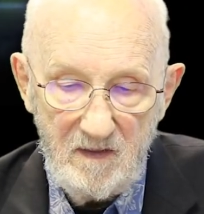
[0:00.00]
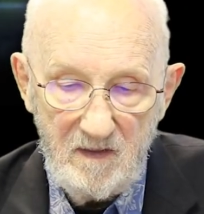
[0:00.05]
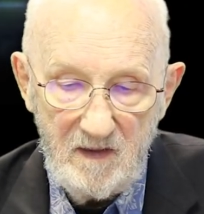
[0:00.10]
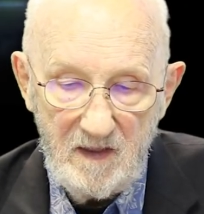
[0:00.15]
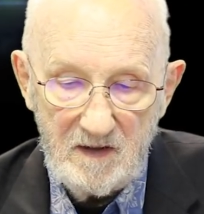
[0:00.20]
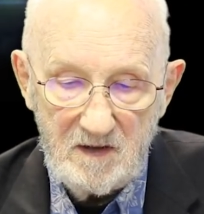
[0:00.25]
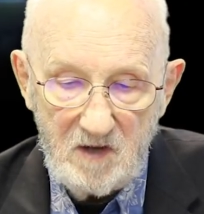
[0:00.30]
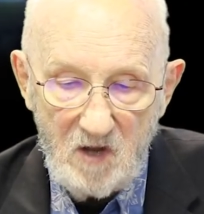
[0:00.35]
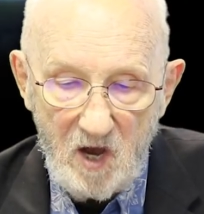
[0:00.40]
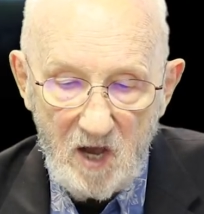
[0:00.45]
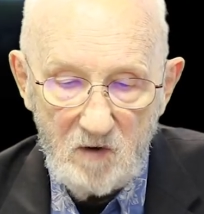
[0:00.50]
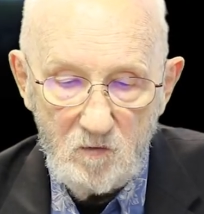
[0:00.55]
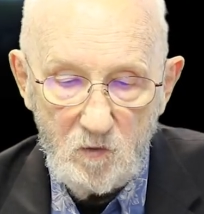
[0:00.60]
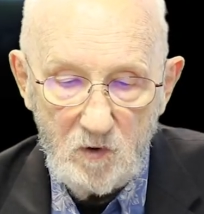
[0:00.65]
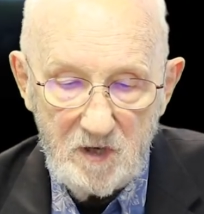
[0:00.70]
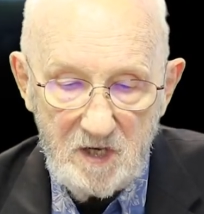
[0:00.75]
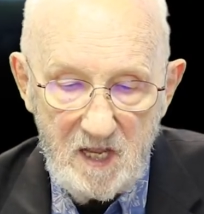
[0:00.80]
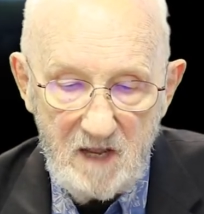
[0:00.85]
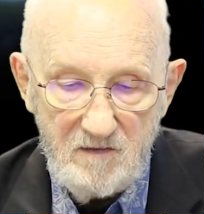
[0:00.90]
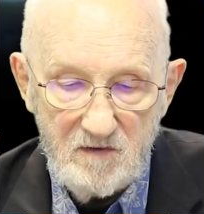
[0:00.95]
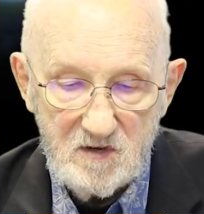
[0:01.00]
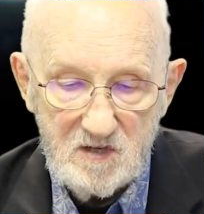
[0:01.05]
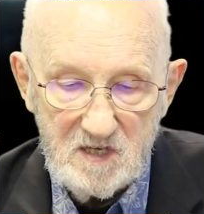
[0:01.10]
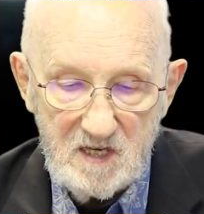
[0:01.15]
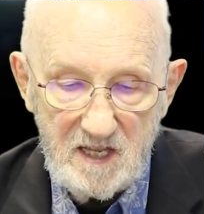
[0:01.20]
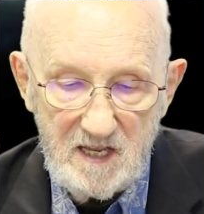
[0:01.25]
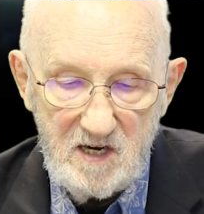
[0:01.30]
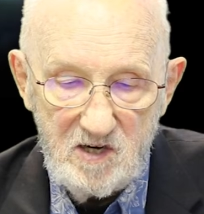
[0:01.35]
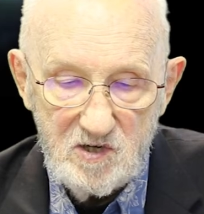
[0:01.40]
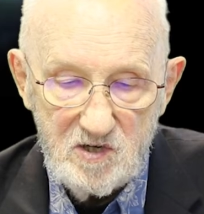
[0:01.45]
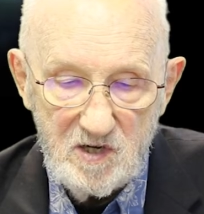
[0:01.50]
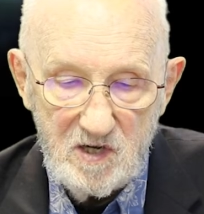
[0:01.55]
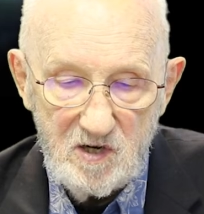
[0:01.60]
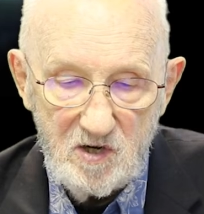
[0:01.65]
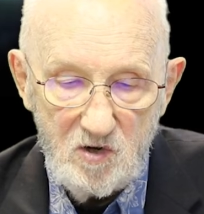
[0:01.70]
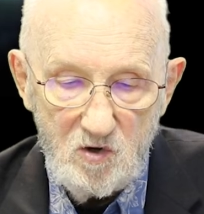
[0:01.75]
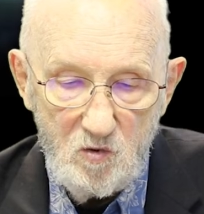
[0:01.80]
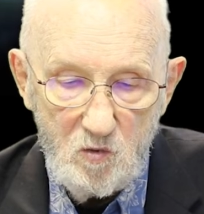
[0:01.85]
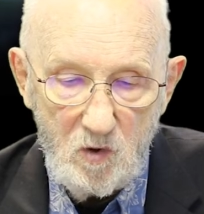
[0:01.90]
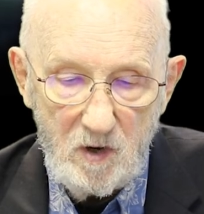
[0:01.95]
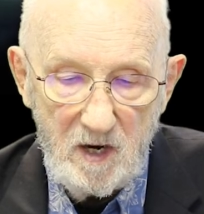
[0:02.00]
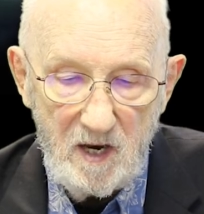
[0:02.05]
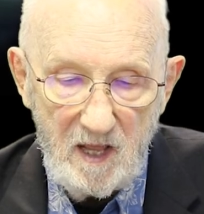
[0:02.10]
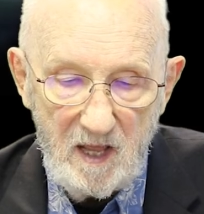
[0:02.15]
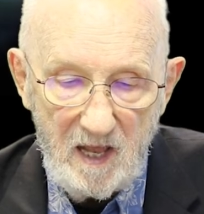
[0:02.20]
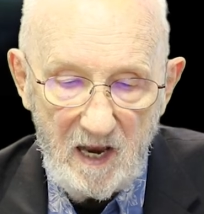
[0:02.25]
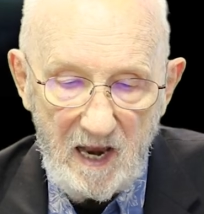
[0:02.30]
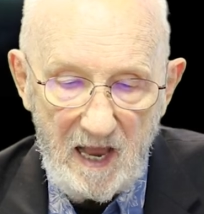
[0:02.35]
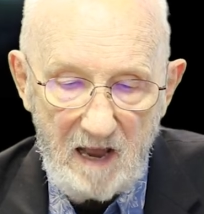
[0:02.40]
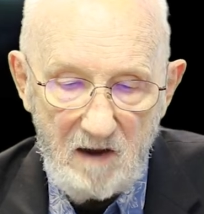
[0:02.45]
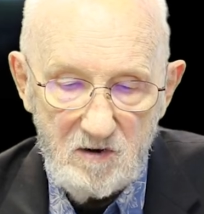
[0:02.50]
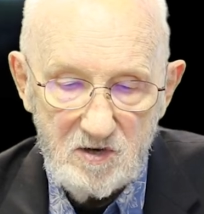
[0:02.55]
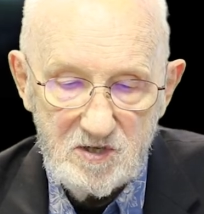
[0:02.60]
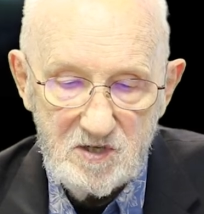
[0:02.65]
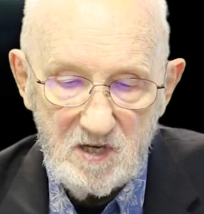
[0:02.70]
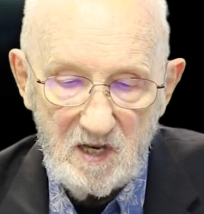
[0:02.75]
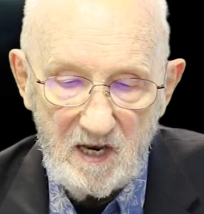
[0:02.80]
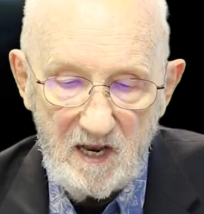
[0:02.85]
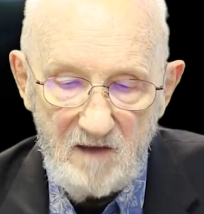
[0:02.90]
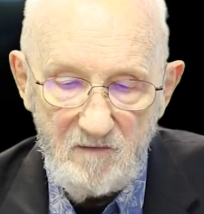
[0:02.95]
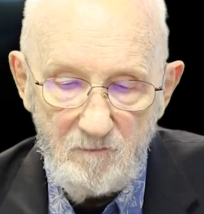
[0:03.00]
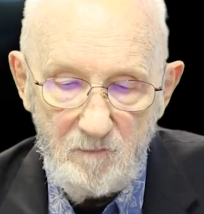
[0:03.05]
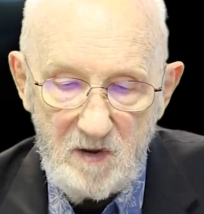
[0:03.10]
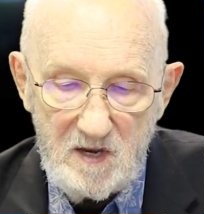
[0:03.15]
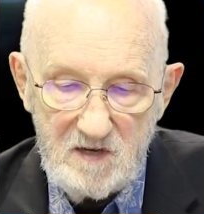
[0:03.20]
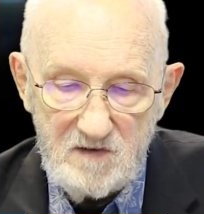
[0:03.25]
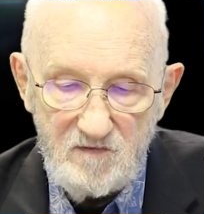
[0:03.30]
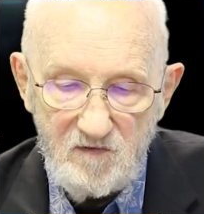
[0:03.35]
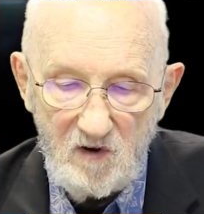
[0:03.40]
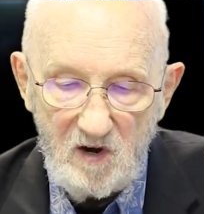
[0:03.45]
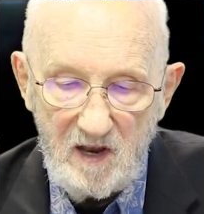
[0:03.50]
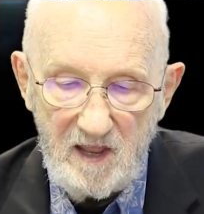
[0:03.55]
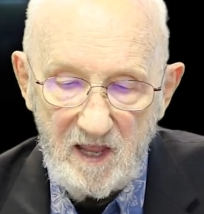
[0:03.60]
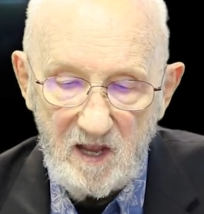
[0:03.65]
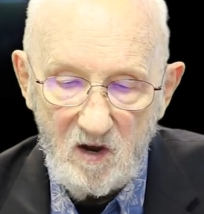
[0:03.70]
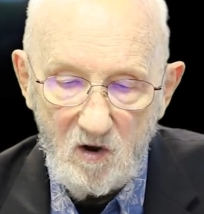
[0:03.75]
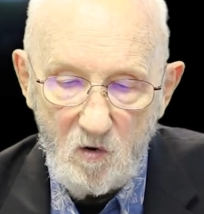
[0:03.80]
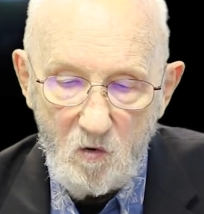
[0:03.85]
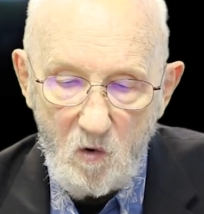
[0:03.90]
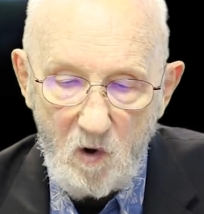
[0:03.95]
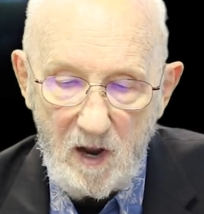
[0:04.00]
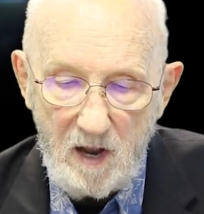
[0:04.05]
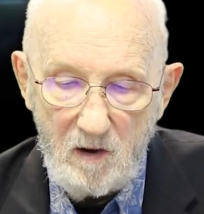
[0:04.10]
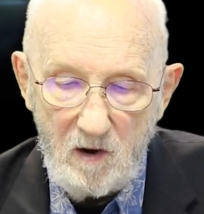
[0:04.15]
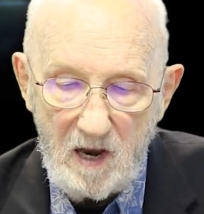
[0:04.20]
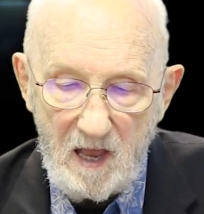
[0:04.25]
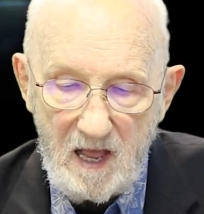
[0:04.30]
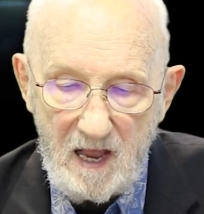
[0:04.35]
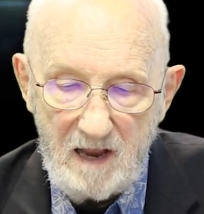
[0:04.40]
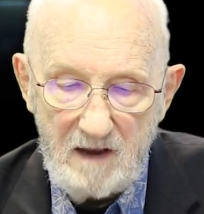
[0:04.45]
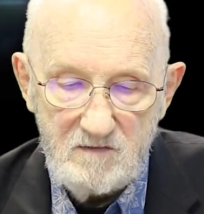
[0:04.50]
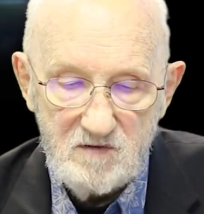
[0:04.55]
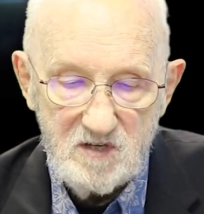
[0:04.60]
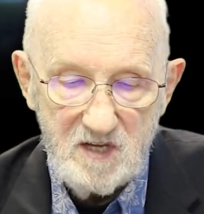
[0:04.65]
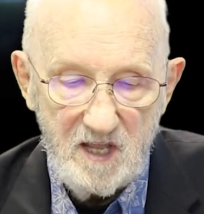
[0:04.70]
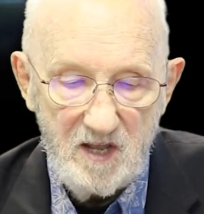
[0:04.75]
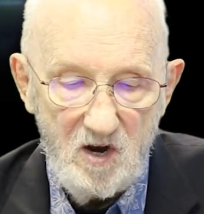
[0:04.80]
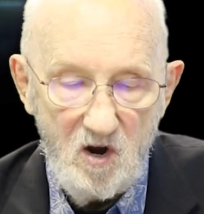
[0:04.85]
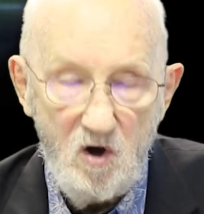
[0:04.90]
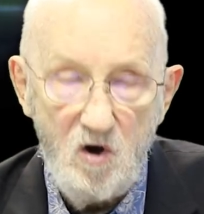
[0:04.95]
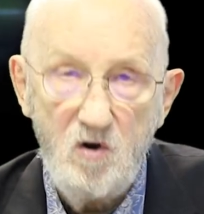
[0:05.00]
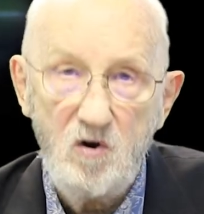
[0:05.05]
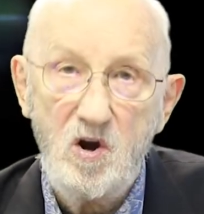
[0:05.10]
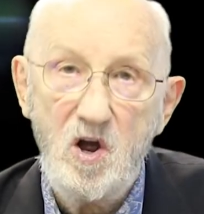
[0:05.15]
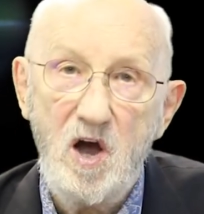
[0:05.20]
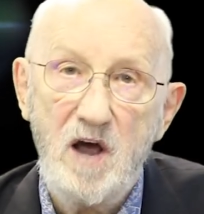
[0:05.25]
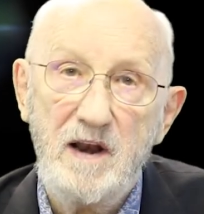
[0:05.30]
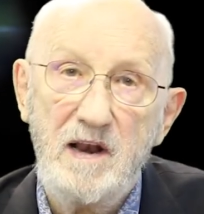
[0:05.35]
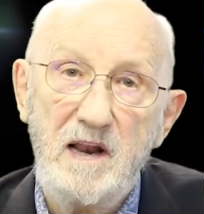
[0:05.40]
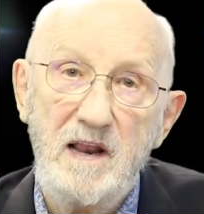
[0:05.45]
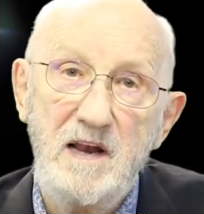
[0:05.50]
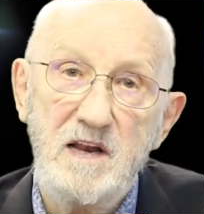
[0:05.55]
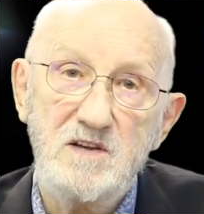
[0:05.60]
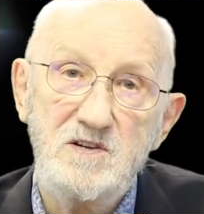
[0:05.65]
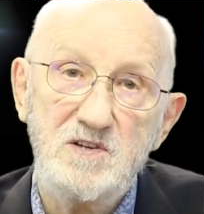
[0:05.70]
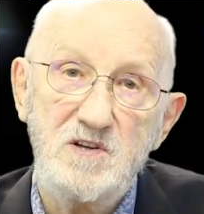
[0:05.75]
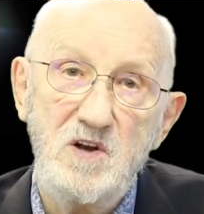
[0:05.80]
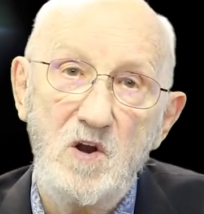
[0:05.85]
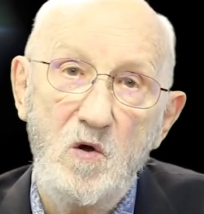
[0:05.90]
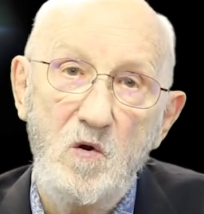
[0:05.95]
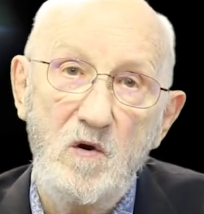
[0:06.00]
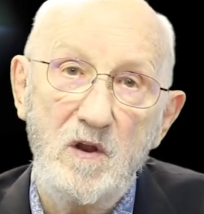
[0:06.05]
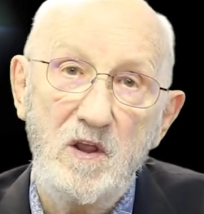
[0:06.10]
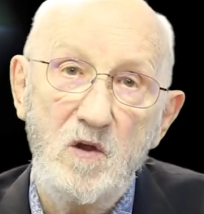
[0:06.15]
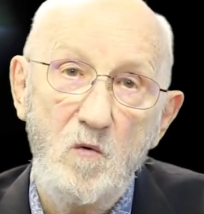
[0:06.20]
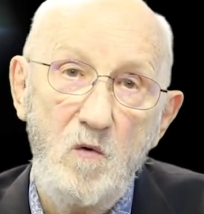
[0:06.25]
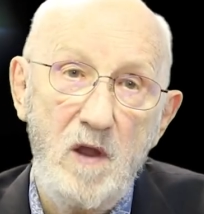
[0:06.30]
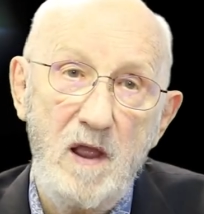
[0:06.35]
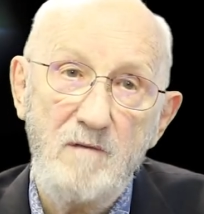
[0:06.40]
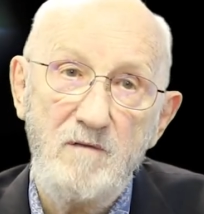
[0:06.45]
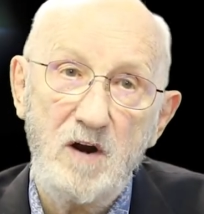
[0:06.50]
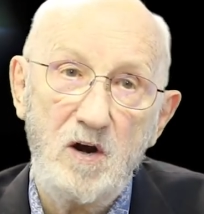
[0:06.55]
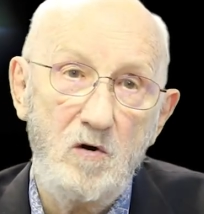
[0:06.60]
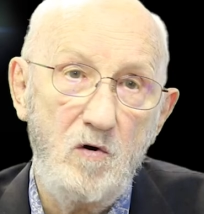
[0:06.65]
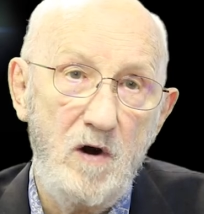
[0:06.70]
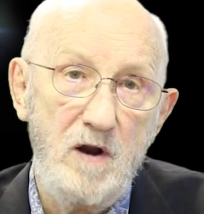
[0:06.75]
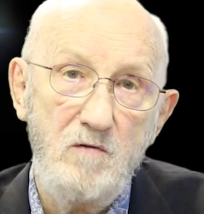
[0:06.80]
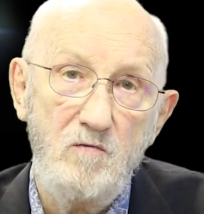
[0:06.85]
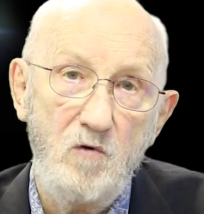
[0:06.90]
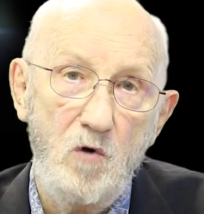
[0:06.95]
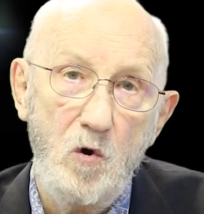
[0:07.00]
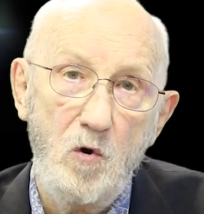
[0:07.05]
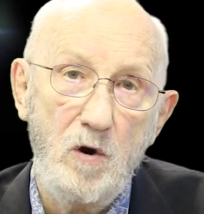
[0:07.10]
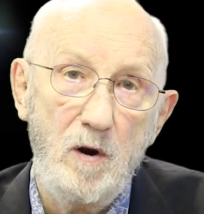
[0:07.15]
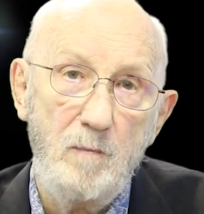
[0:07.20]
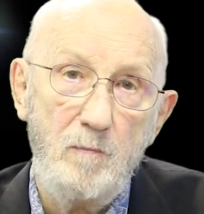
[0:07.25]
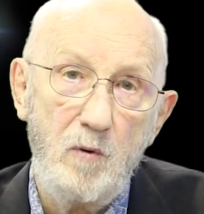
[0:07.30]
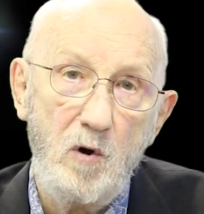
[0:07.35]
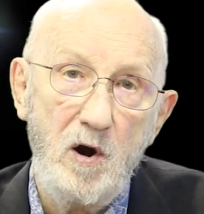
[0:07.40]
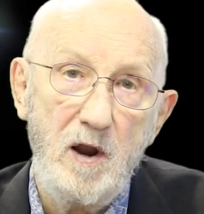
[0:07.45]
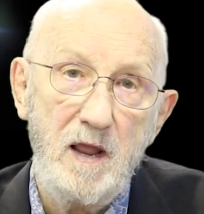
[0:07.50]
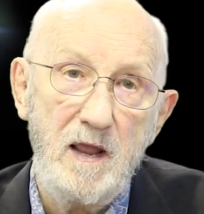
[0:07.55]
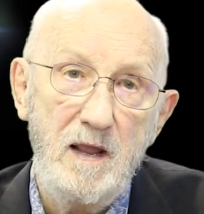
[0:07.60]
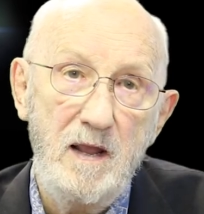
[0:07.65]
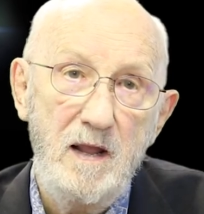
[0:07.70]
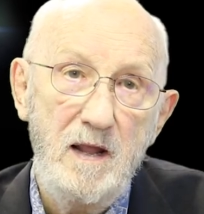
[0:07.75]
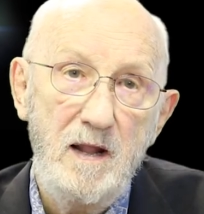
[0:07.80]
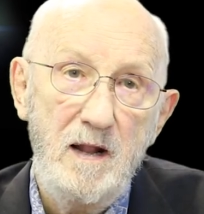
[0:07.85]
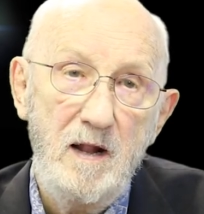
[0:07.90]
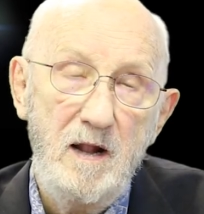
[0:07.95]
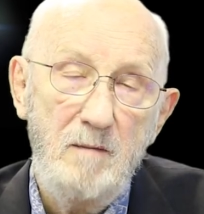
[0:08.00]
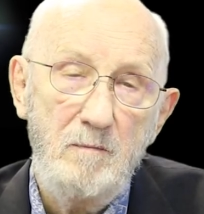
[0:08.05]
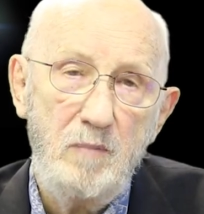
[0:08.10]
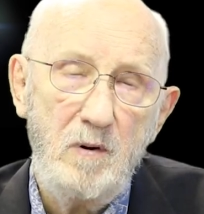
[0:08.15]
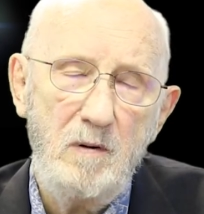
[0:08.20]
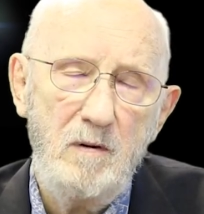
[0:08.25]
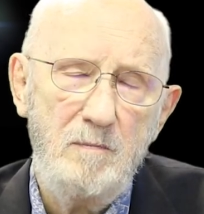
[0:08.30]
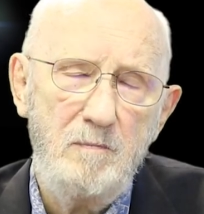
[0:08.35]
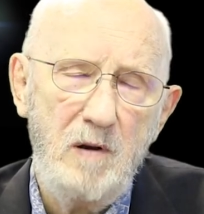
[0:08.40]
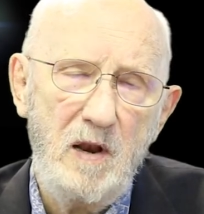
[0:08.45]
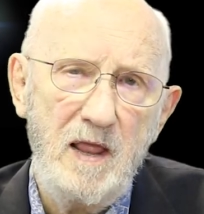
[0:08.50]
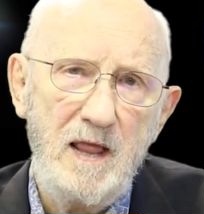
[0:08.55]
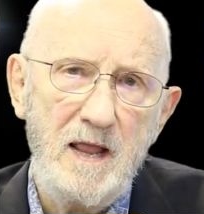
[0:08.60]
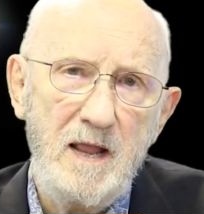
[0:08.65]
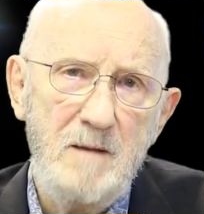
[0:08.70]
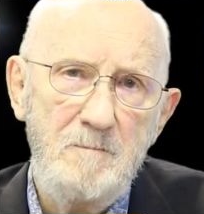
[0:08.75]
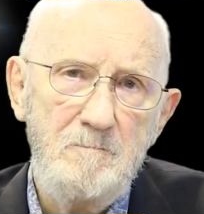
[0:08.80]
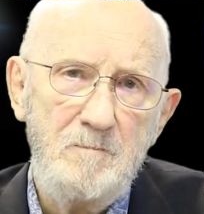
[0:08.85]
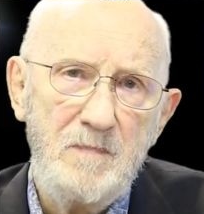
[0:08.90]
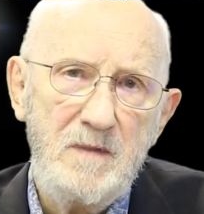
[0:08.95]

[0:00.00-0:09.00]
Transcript: That God would give us leaders who would allow us to live peacefully and quiet lives in all godliness and holiness. We have a great role to play.